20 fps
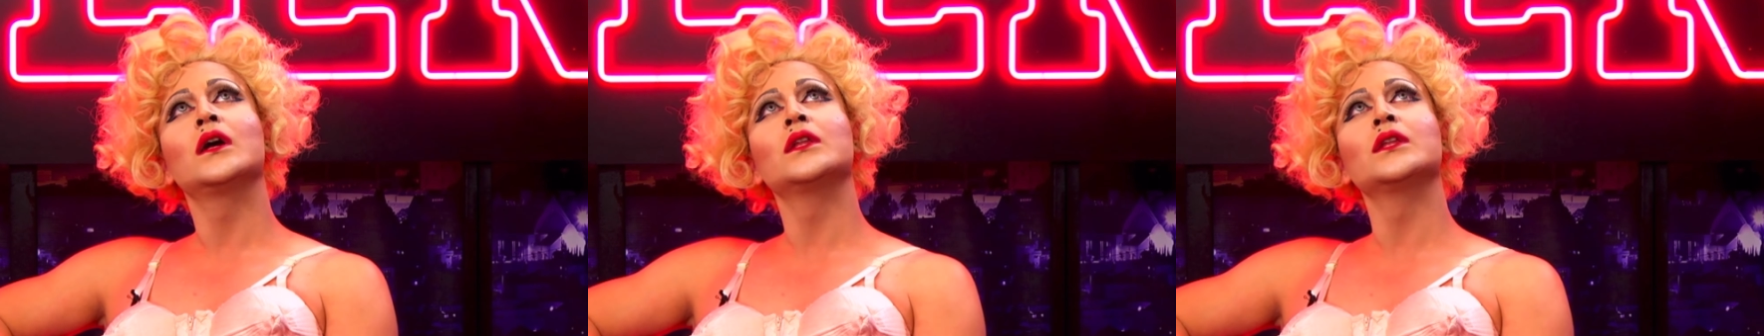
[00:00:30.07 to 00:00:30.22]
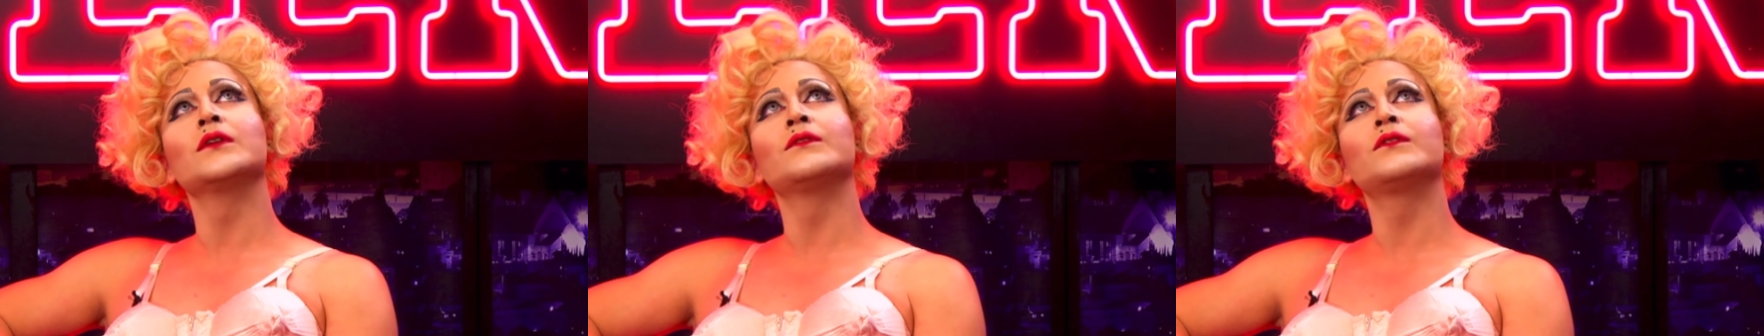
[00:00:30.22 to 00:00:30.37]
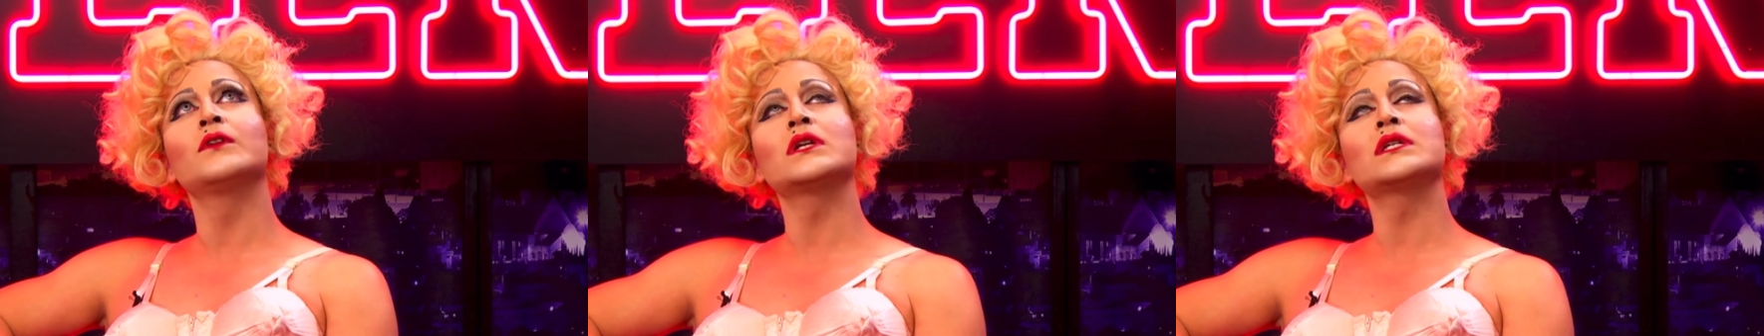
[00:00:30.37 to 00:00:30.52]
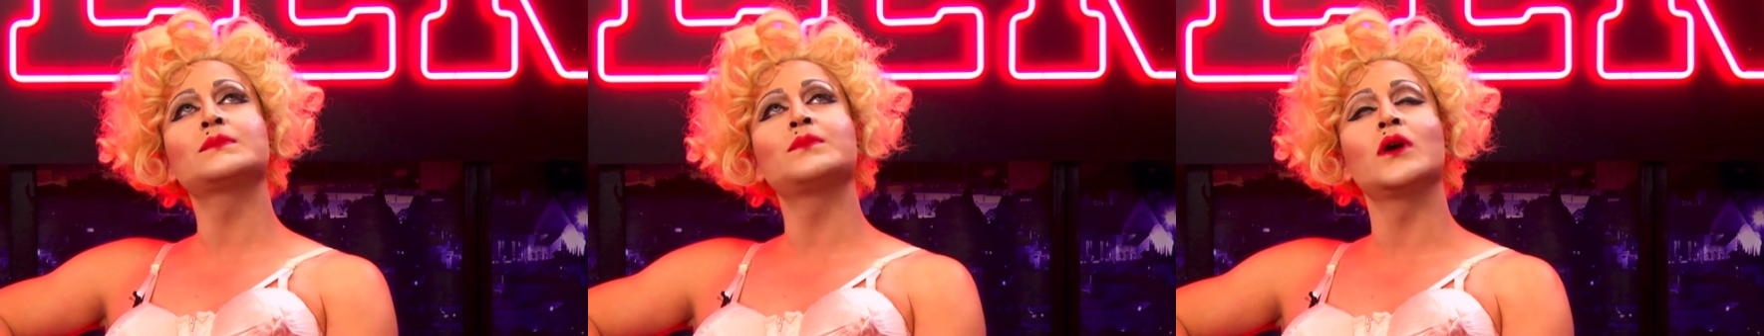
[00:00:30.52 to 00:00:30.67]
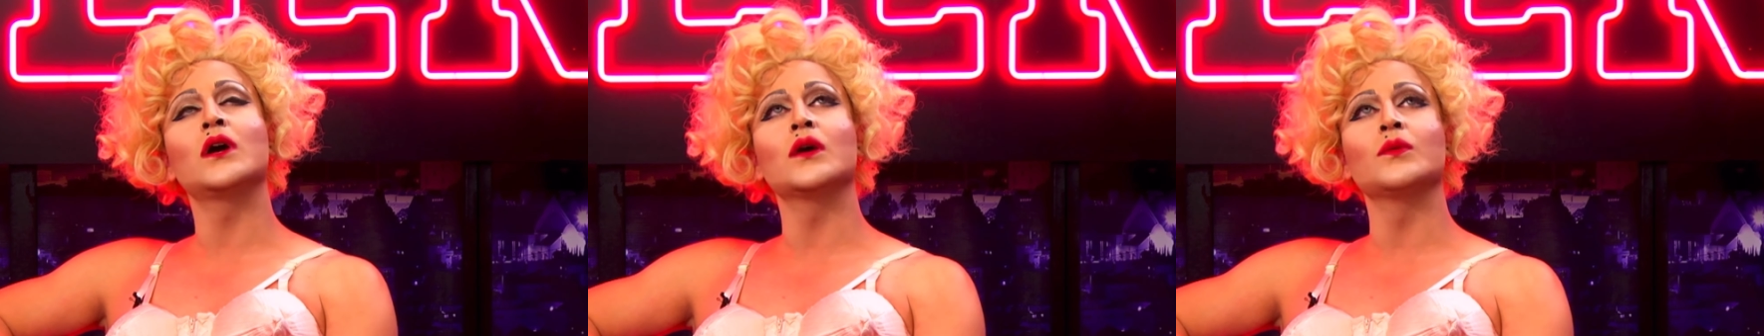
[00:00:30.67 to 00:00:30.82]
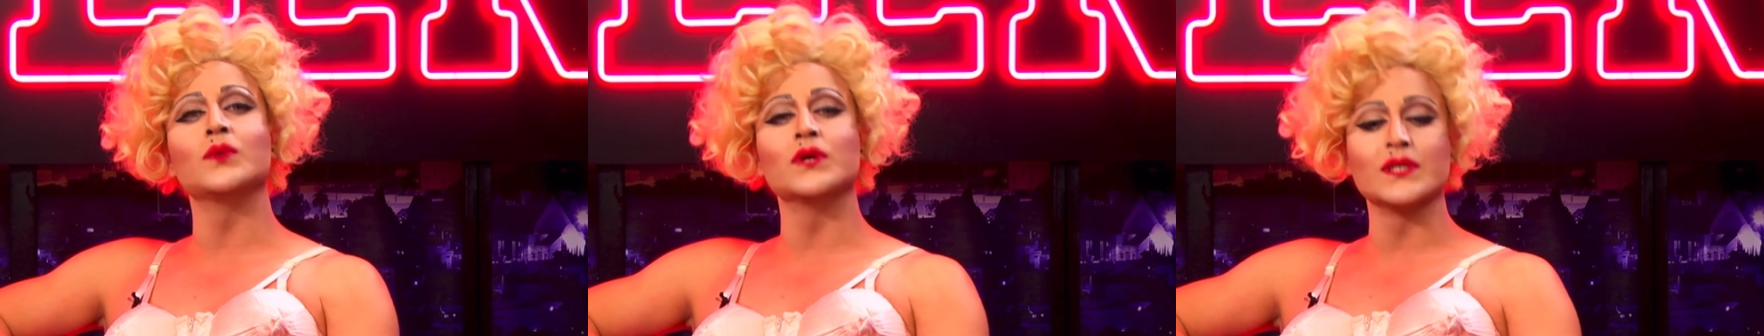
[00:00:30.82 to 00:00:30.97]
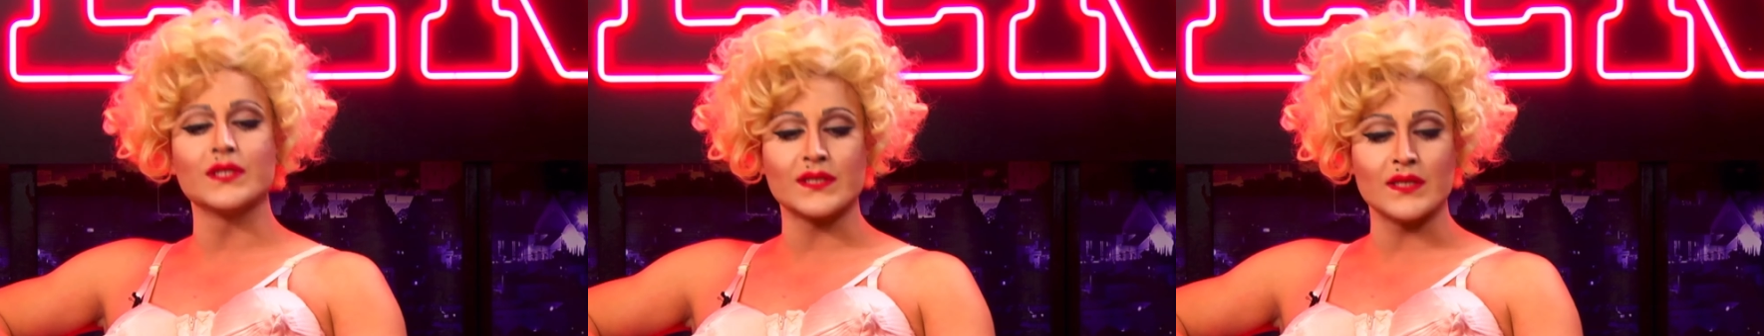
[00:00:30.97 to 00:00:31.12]
the first part
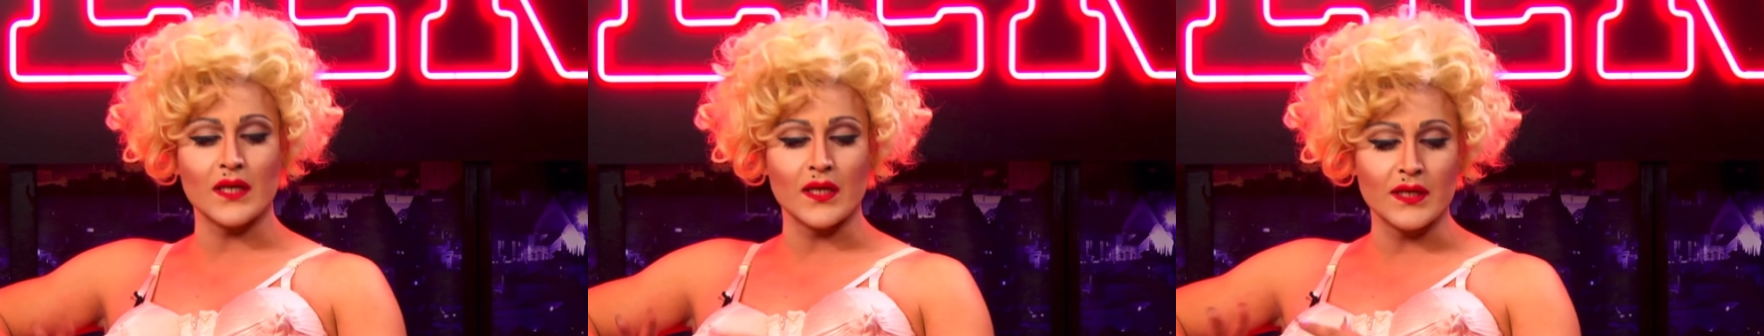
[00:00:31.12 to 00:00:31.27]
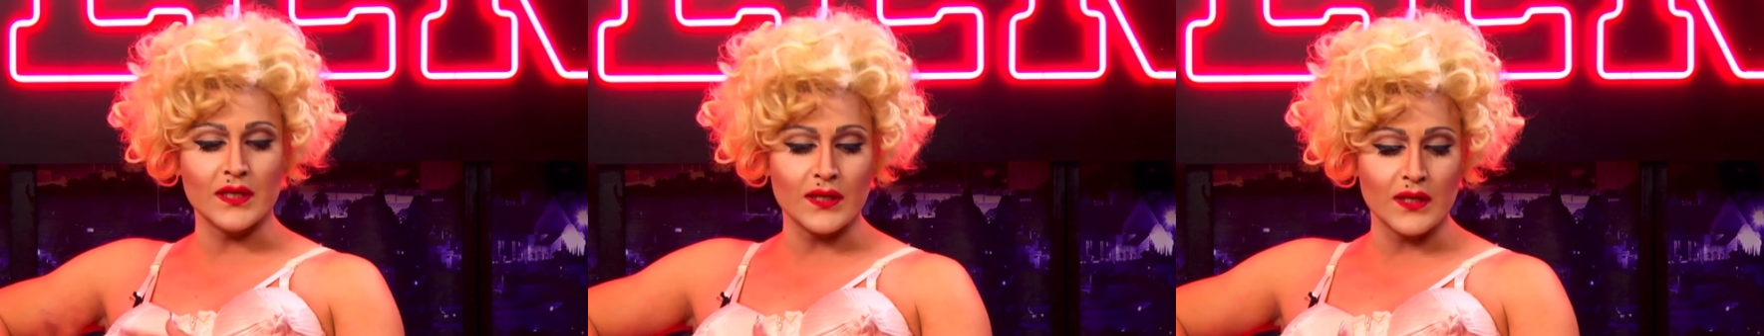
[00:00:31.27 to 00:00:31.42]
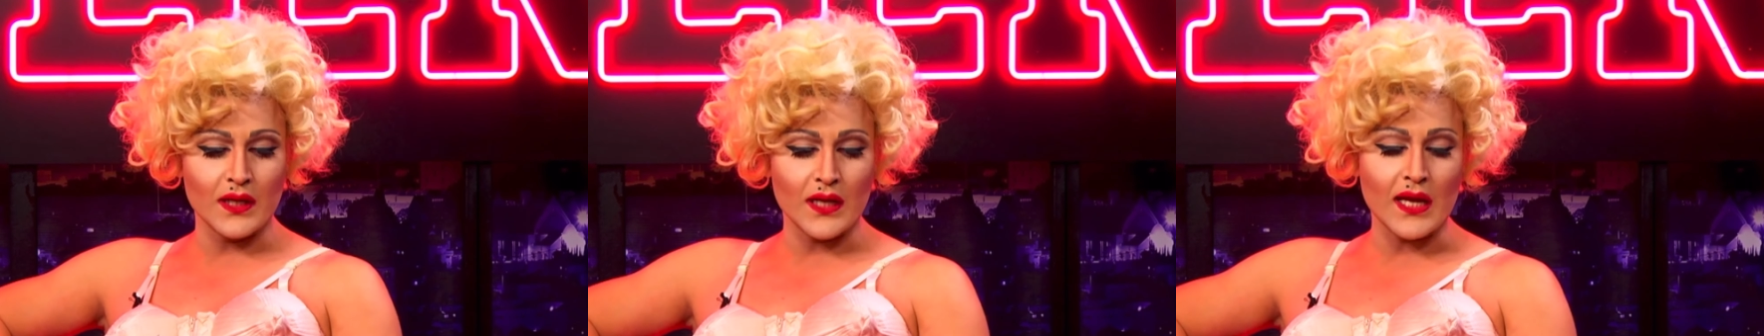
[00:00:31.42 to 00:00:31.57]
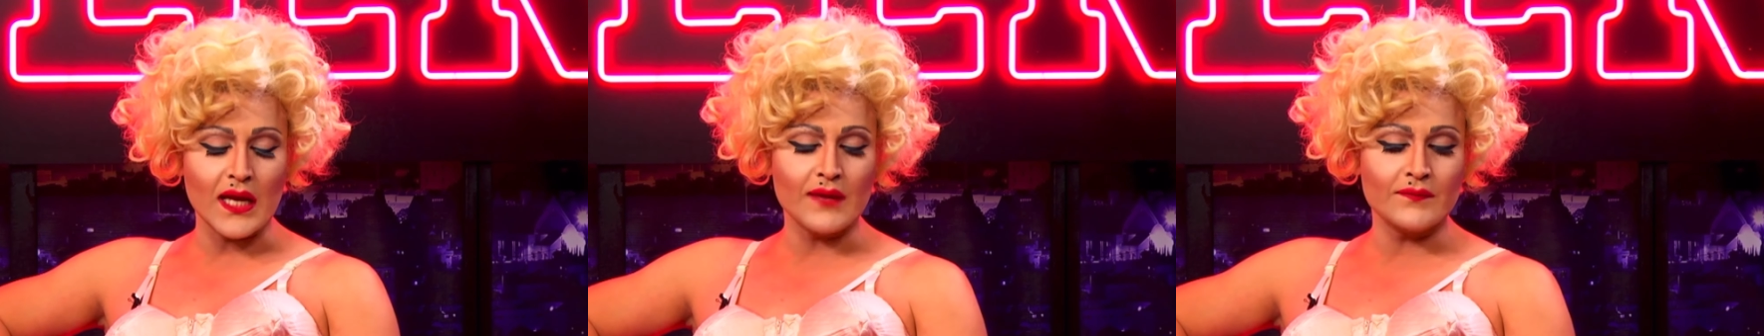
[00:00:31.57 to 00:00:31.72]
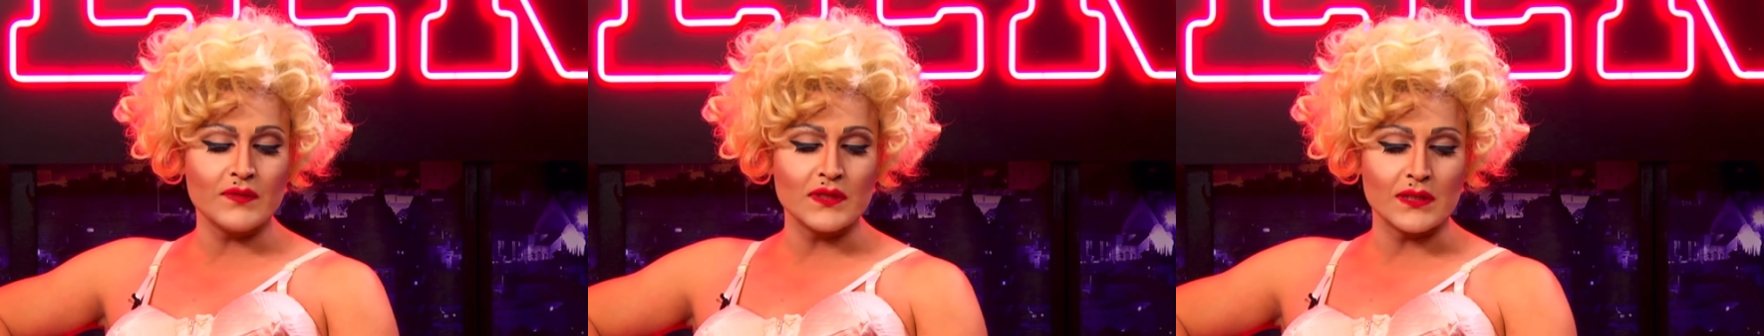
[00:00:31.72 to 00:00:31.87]
was a heavy